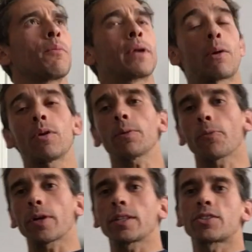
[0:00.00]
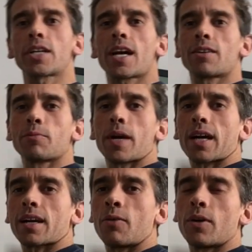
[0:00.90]
But I want to bring the channel
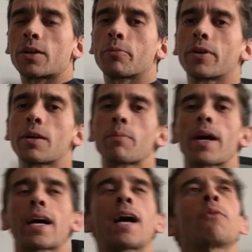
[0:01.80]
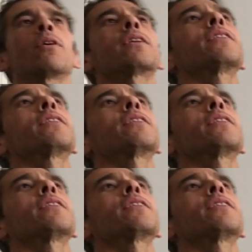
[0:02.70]
back. I want to bring it back. I want